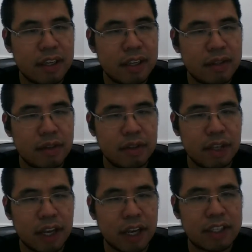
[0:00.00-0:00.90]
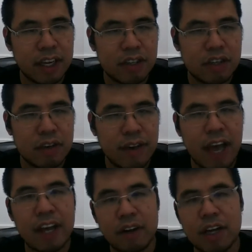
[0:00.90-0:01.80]
So it's like Titan Shift
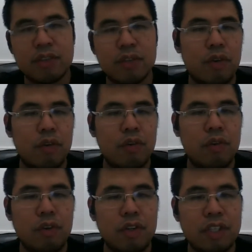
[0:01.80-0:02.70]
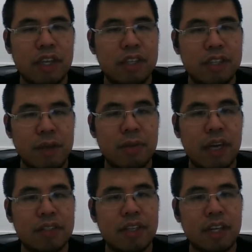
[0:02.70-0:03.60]
and okay, so they're it's not the same deck.
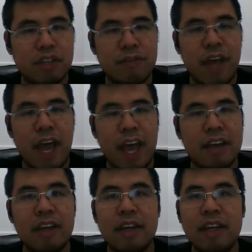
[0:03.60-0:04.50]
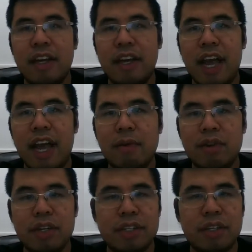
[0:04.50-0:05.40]
It's Titan Shift and an
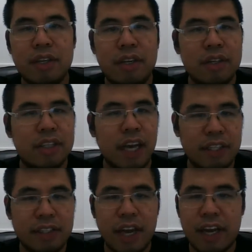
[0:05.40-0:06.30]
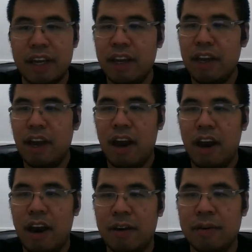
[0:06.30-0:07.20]
Amulet Titan deck.
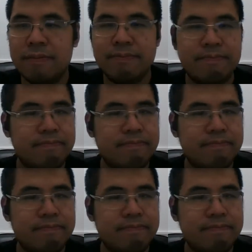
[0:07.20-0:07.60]
That